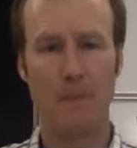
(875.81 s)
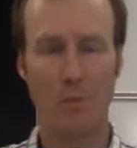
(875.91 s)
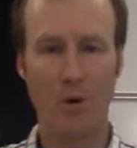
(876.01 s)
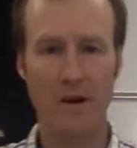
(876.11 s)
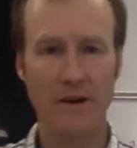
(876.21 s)

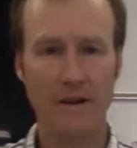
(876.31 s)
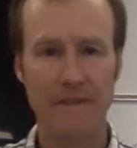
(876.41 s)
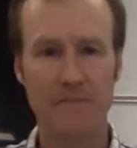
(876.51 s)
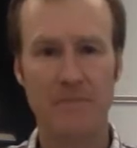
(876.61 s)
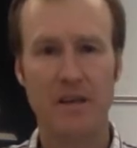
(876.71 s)
One
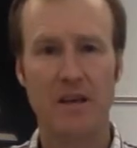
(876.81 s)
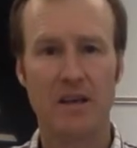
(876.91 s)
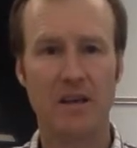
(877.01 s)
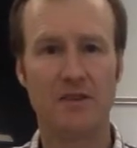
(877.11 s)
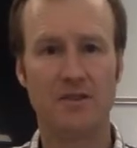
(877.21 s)

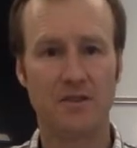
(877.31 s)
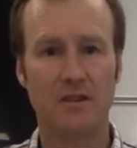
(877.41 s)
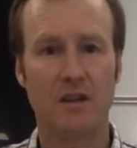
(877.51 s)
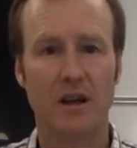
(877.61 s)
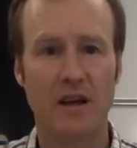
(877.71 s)
is
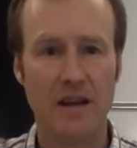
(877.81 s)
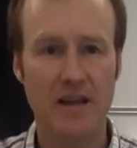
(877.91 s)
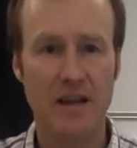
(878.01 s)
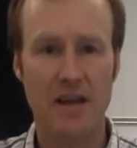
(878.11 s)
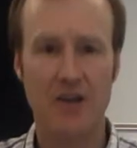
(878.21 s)

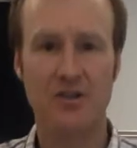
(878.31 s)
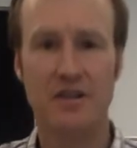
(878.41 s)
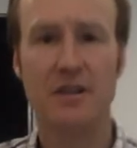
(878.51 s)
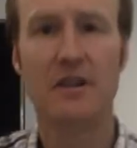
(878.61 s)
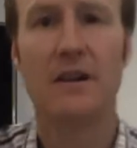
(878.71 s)
kinetic
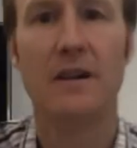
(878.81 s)
energy